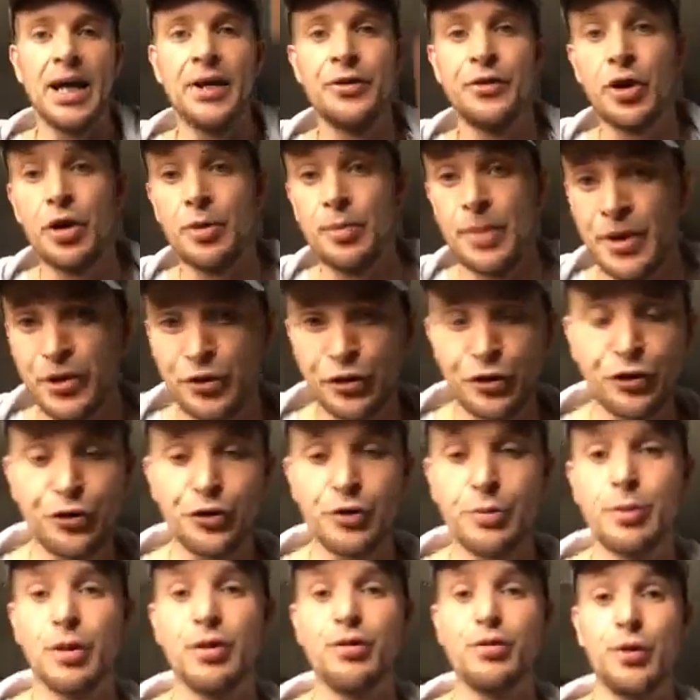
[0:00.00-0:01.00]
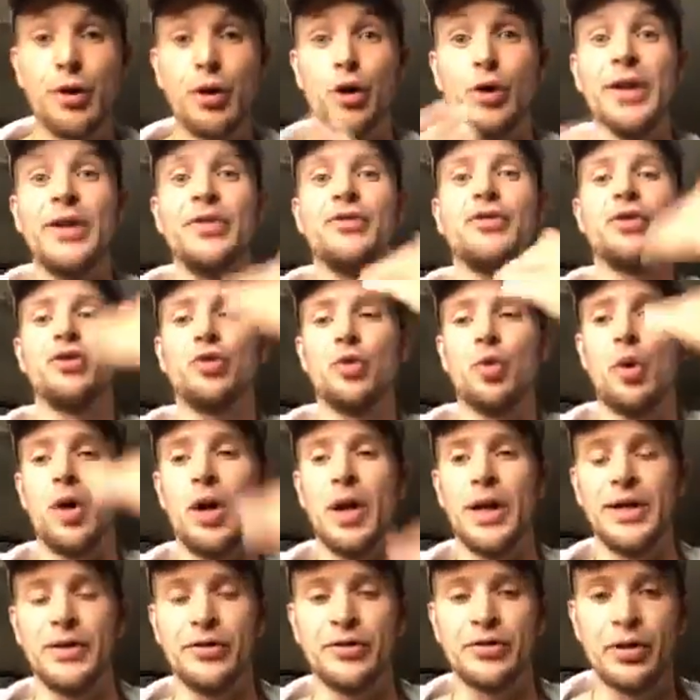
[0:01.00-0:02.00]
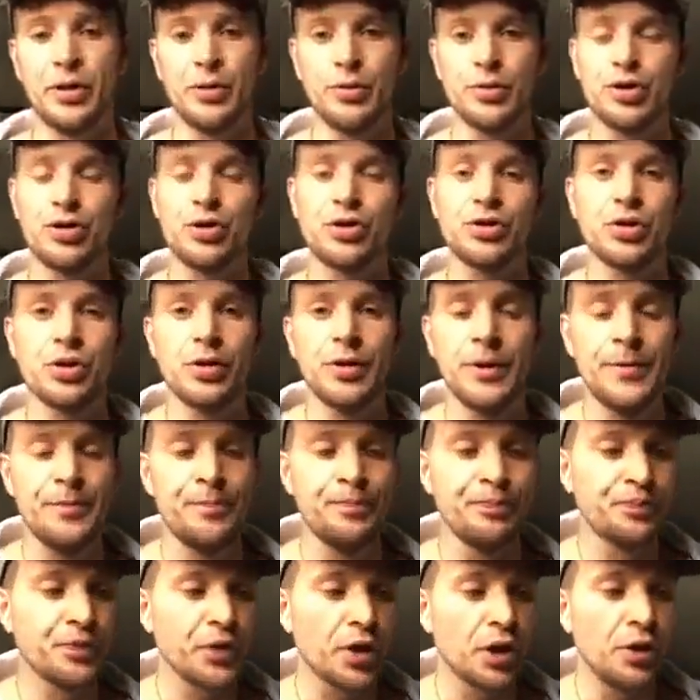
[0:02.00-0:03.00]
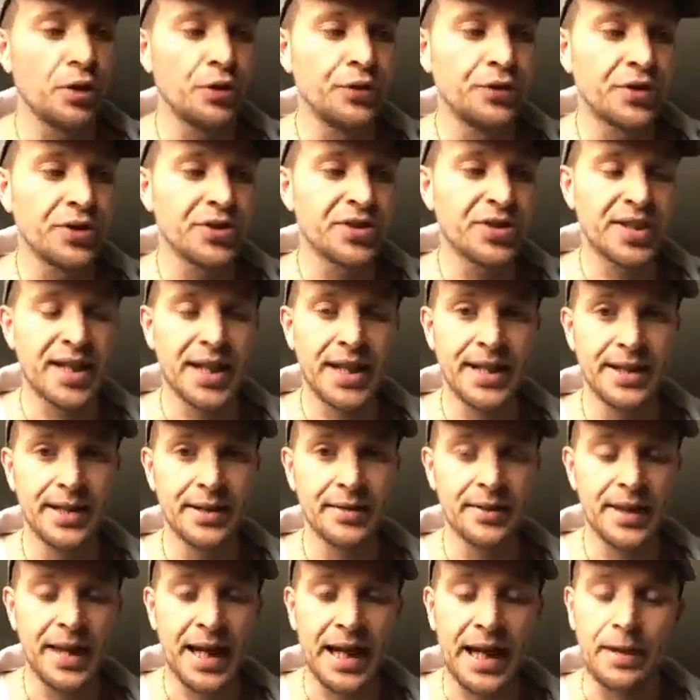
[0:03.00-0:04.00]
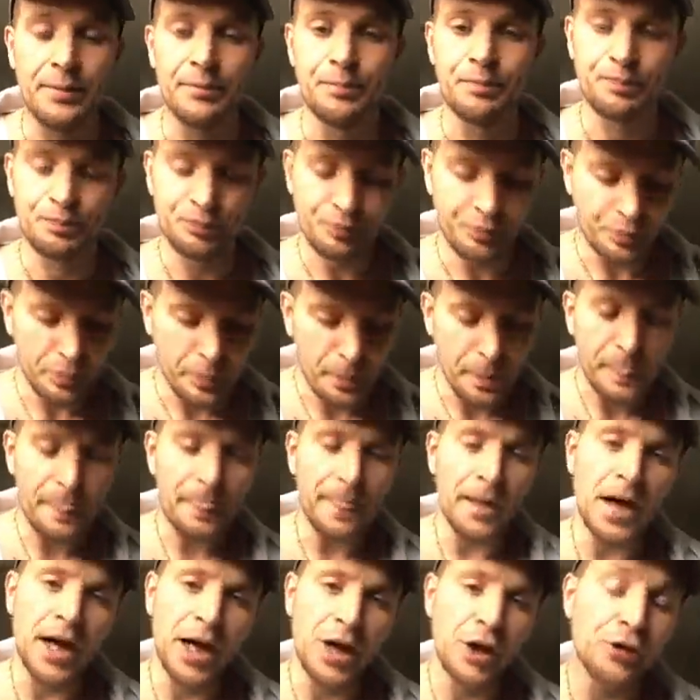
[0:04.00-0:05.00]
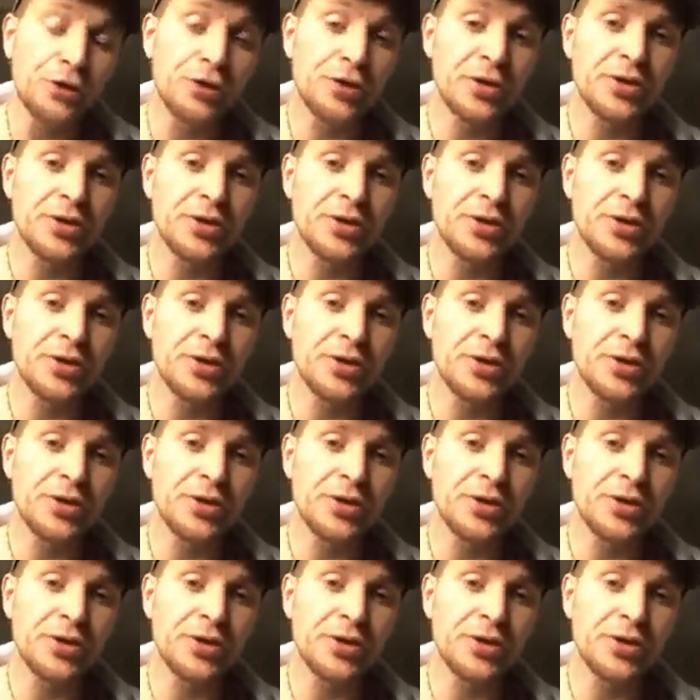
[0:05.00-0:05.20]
and dimensions above, we are intertwined. So it's just understanding that, and